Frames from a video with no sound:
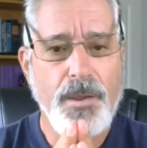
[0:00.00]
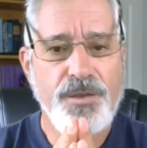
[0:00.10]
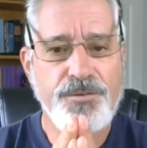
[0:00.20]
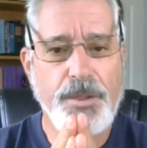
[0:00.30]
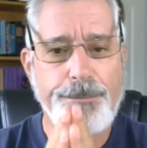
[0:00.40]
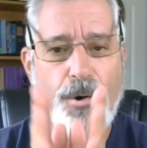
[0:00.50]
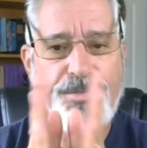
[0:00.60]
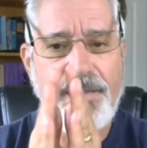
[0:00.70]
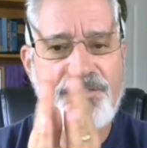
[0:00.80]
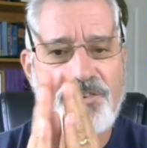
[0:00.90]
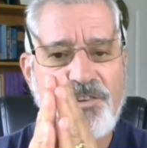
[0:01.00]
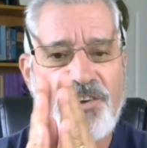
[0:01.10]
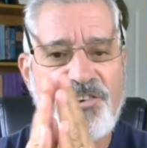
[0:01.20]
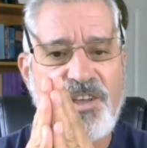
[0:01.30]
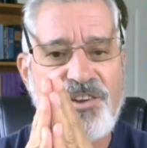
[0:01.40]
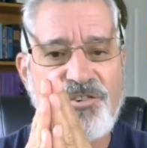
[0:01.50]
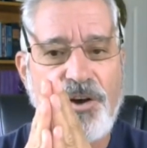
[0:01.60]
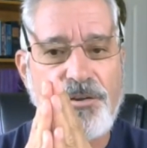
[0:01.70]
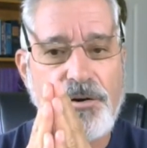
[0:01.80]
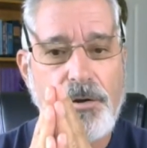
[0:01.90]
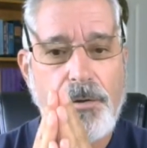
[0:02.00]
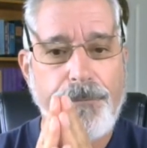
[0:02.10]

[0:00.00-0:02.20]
so that both ends are touching each other.